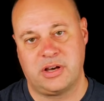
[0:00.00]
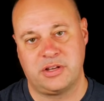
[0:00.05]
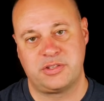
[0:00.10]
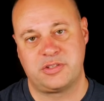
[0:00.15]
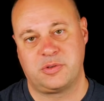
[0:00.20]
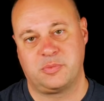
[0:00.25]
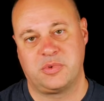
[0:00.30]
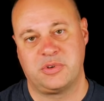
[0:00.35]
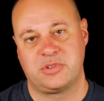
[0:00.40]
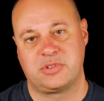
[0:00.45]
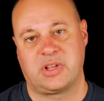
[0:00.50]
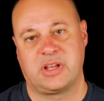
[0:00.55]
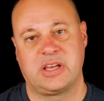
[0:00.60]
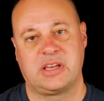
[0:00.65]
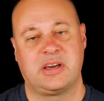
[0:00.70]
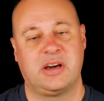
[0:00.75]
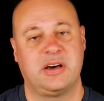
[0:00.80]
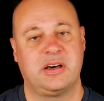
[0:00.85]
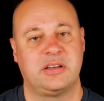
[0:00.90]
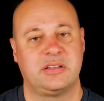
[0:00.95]
customers
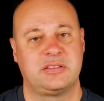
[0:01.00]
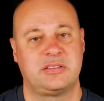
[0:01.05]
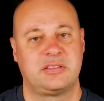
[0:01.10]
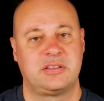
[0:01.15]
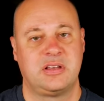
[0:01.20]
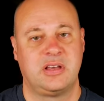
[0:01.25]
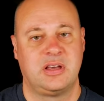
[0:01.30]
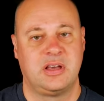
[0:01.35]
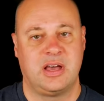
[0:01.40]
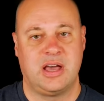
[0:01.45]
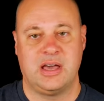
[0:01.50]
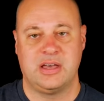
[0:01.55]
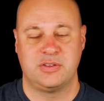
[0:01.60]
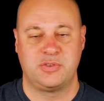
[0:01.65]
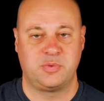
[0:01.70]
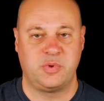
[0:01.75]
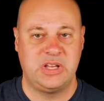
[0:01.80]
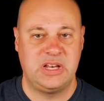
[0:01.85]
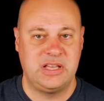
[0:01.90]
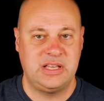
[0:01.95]
like us
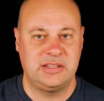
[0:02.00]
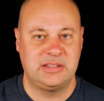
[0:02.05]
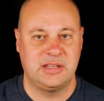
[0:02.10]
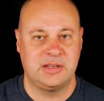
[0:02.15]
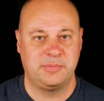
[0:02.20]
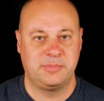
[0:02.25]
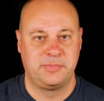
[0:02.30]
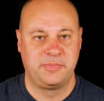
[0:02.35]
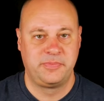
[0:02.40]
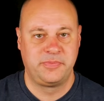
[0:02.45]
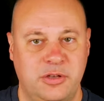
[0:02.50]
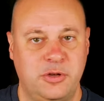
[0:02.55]
as we need them.